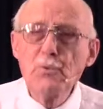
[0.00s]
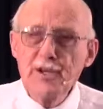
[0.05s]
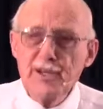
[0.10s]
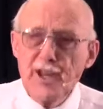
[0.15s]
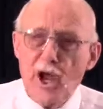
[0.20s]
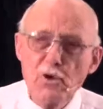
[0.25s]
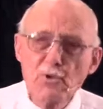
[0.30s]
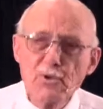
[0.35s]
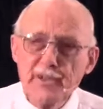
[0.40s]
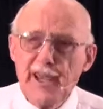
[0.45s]

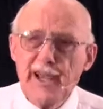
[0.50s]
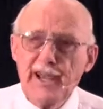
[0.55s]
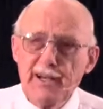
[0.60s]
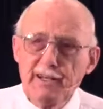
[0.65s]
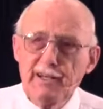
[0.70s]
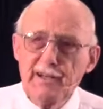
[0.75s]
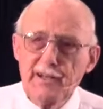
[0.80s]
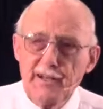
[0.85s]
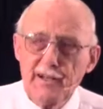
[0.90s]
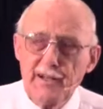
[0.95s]
And we don't
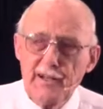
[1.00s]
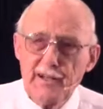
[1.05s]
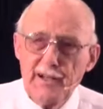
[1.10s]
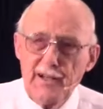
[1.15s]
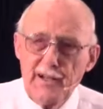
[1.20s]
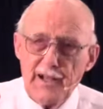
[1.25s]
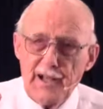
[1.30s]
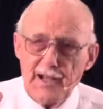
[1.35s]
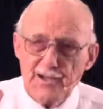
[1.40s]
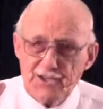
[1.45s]
get
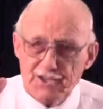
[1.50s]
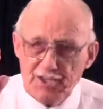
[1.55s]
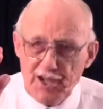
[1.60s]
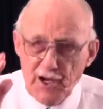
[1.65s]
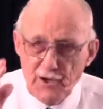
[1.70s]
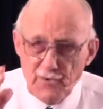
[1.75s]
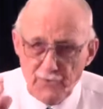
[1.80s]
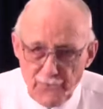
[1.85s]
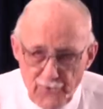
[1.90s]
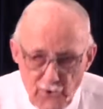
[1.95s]
a
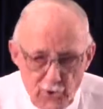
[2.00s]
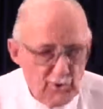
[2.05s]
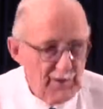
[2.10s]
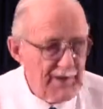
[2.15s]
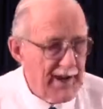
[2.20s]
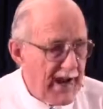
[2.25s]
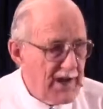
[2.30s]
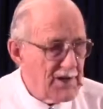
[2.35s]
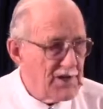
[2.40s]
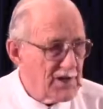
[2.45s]

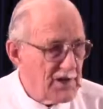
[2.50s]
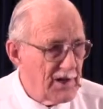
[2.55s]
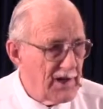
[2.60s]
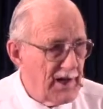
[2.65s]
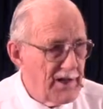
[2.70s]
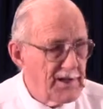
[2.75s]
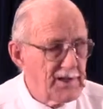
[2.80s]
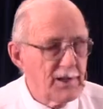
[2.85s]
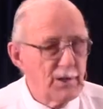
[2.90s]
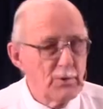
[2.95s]
sinful
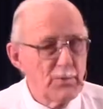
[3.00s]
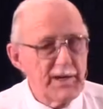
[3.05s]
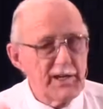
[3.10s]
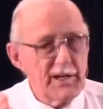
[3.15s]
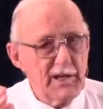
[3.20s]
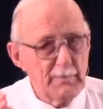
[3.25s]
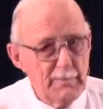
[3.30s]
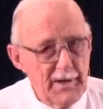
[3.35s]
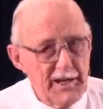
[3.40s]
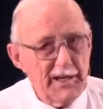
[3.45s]
nature
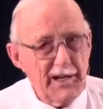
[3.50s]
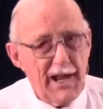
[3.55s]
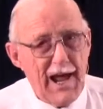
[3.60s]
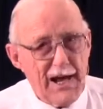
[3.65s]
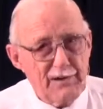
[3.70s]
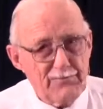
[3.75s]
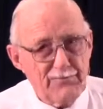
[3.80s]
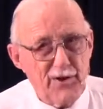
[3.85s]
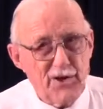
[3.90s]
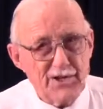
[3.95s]
until we
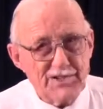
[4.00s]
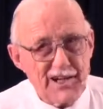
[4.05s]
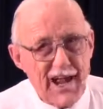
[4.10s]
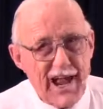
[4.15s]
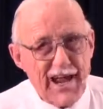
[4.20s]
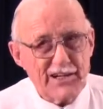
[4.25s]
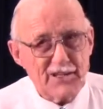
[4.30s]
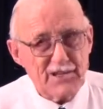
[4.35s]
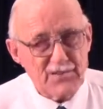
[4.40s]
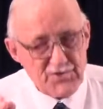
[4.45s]
commit our
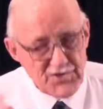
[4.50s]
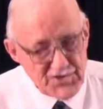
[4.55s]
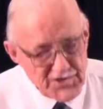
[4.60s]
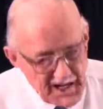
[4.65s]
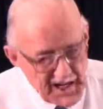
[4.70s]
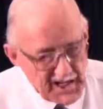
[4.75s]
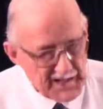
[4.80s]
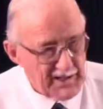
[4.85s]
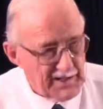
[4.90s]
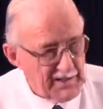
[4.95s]
first act
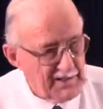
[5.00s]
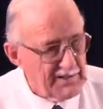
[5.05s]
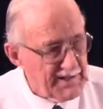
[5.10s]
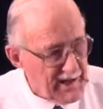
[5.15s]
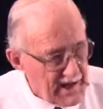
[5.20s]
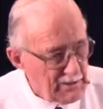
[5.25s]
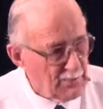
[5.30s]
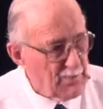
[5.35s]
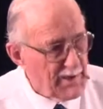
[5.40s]
of sin.